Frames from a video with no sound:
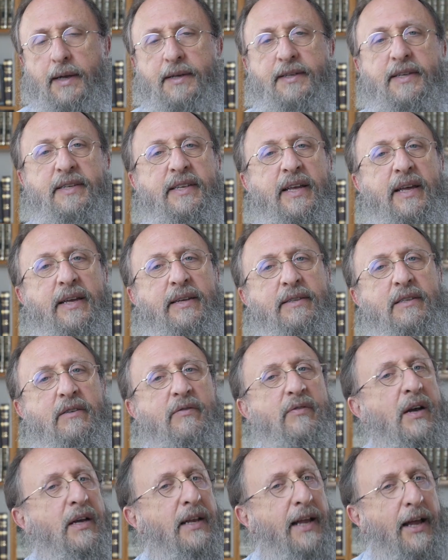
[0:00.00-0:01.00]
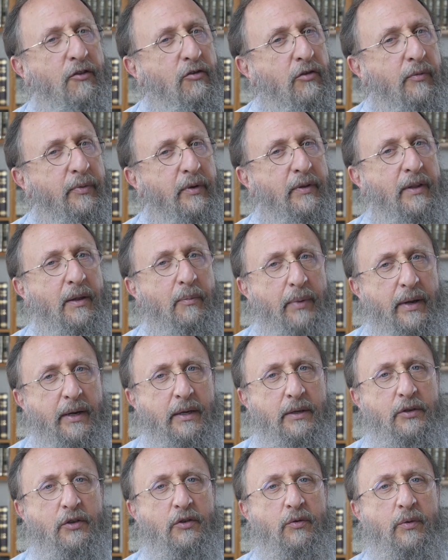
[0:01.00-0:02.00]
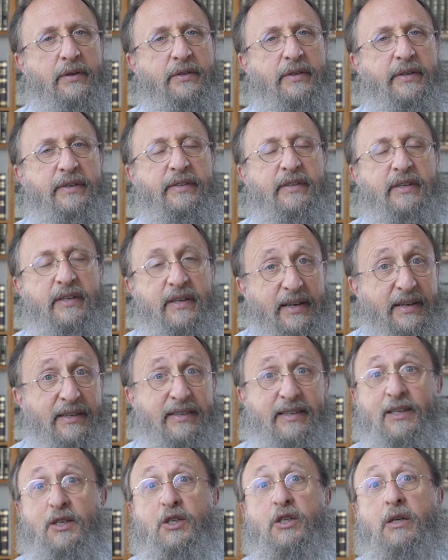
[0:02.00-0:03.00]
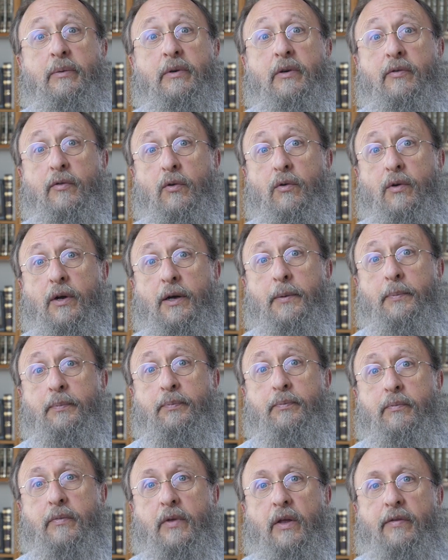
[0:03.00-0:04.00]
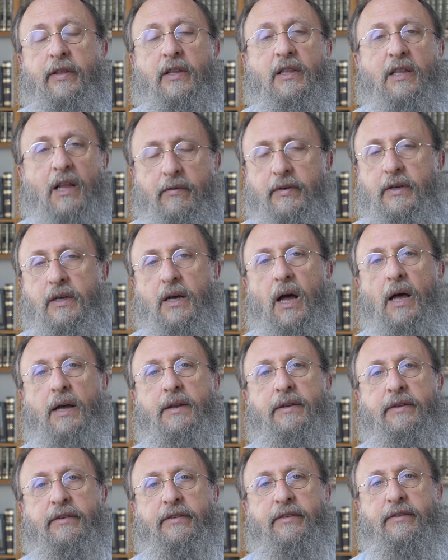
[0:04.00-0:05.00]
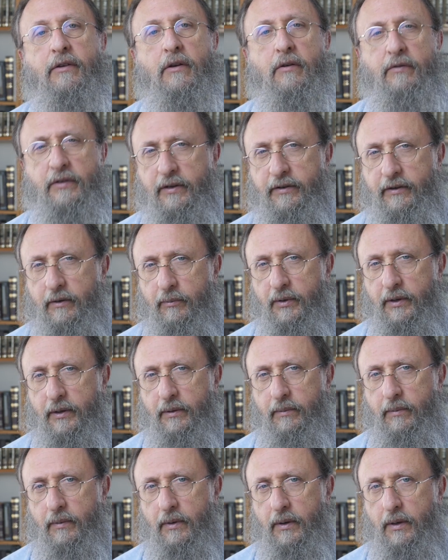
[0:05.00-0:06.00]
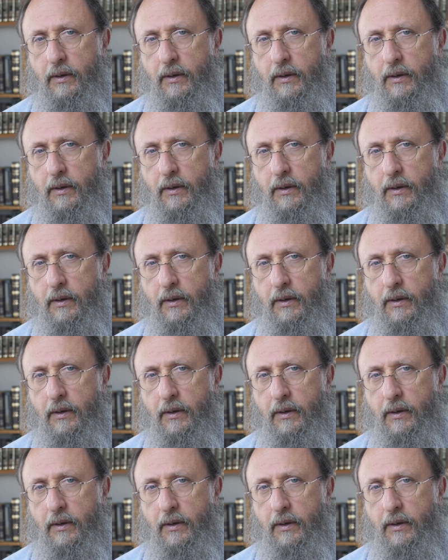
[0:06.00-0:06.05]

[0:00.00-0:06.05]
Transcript: Today's divine attribute that beckons to us is Chesed Sh'begevruah, the loving-kindness of discipline.